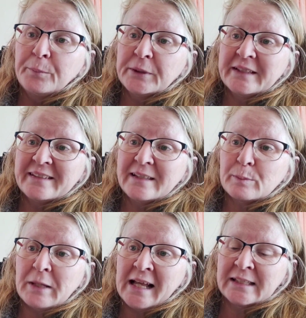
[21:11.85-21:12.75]
But this
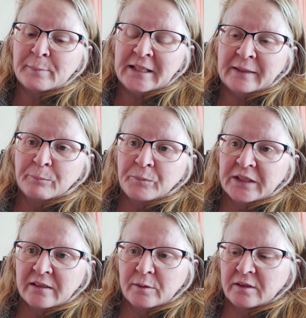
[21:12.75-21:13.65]
says plant me,
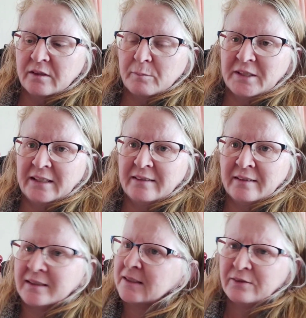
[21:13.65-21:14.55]
so it's got some seeds
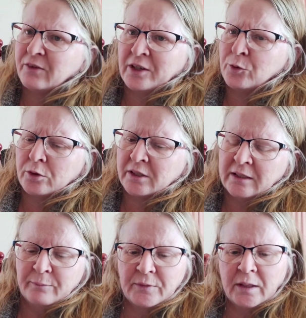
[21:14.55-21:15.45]
in it. Very
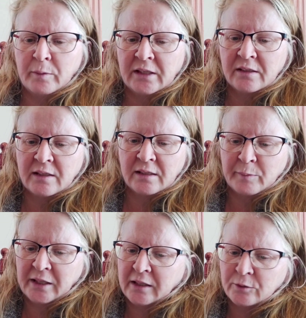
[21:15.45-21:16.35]
naughty, coming into
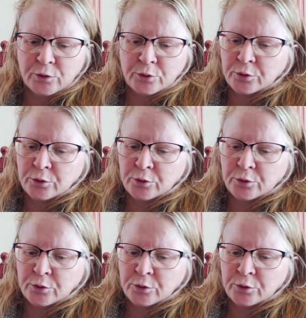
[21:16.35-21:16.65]
Tasmania.